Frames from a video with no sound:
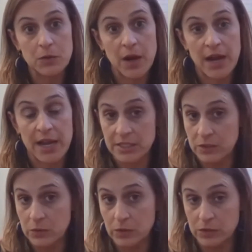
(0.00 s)
through high
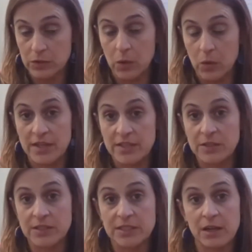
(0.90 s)
school. So
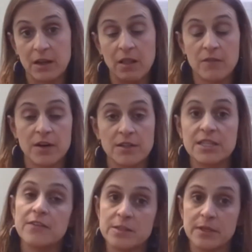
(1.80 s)
as you'll see, all of our
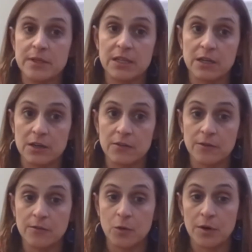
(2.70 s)
stuff has been geared
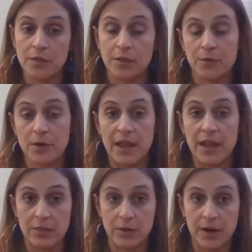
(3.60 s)
for 4th through
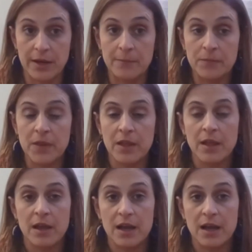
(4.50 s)
8th grade.
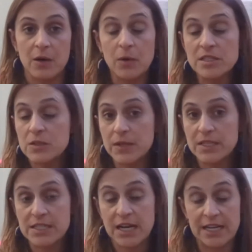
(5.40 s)
Once you
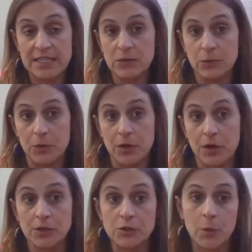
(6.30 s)
get to high school,
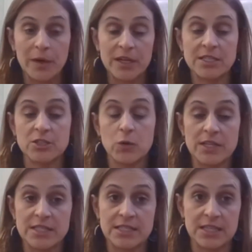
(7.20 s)
there are so many
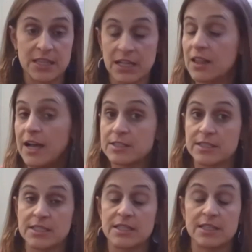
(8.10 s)
choices in the
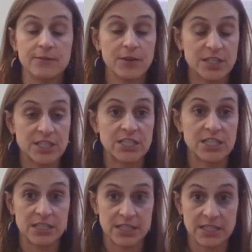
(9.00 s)
classes and the
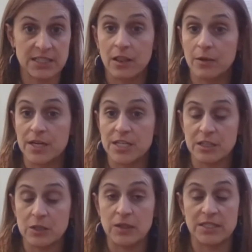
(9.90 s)
differentiation and the
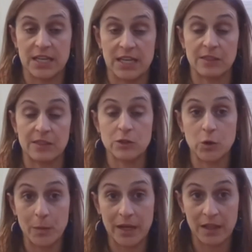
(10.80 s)
acceleration that you can take. And there's
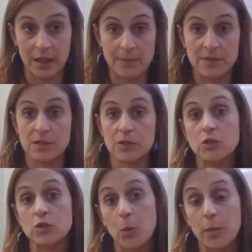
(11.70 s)
so many clubs and
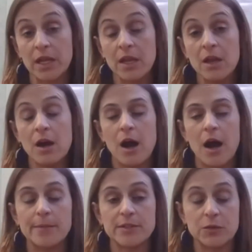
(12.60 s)
there's so many
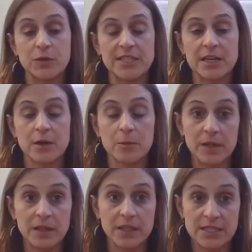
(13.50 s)
opportunities that are
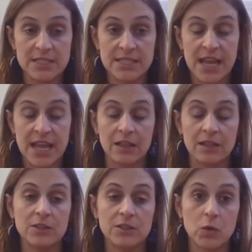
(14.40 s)
really
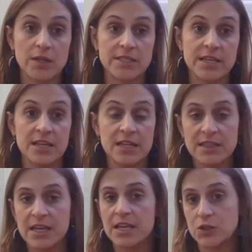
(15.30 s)
tailored towards
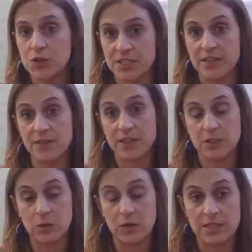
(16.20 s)
the interests of the
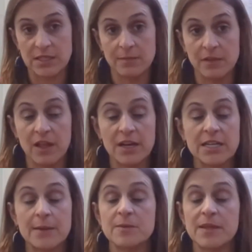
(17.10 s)
students. And a lot
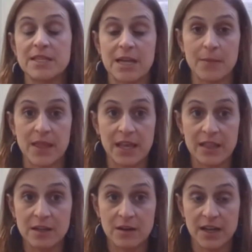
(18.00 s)
of times by the time they
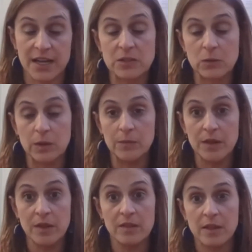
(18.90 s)
get there to high
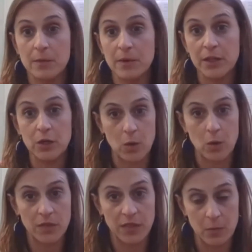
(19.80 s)
school, they really know
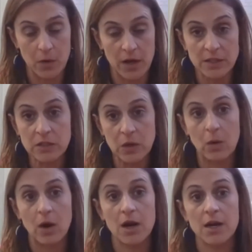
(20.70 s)
what they want.
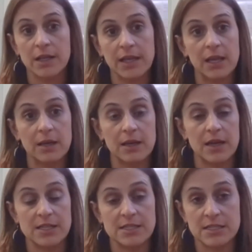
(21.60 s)
So our GATE
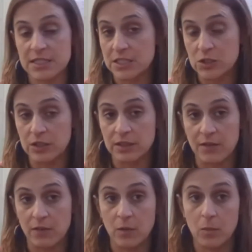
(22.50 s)
as the district
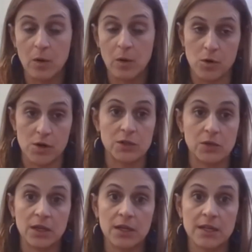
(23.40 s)
level and what we're
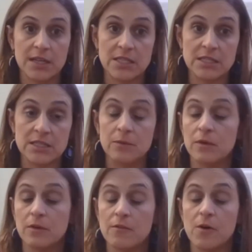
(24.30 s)
doing is
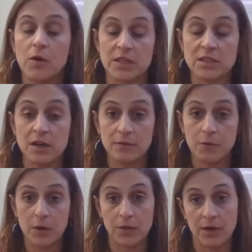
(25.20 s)
focused on
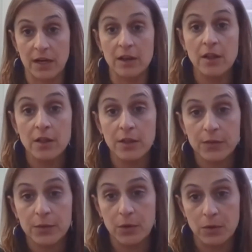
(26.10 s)
4th grade
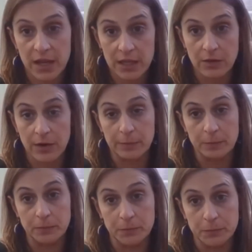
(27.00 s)
through 8th grade.